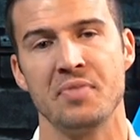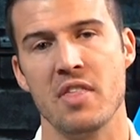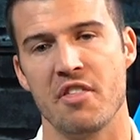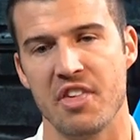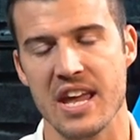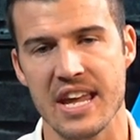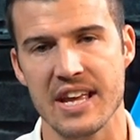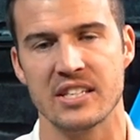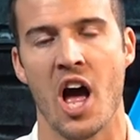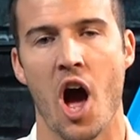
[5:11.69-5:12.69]
And the thing
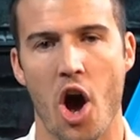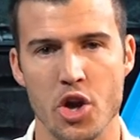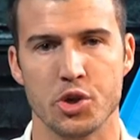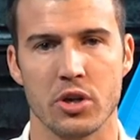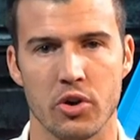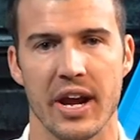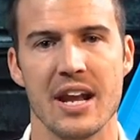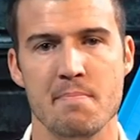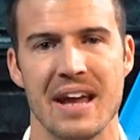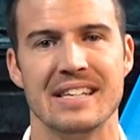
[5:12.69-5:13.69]
is, 100
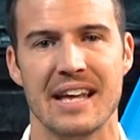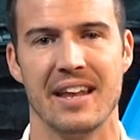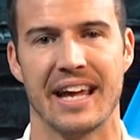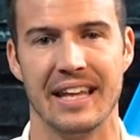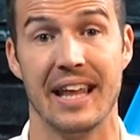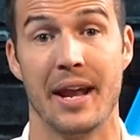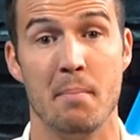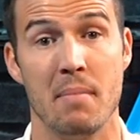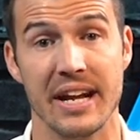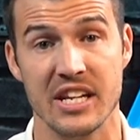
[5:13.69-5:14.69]
grand may sound like a lot
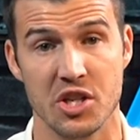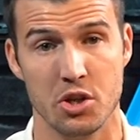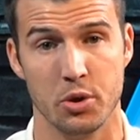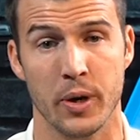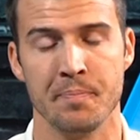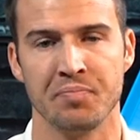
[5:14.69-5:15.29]
of money to you,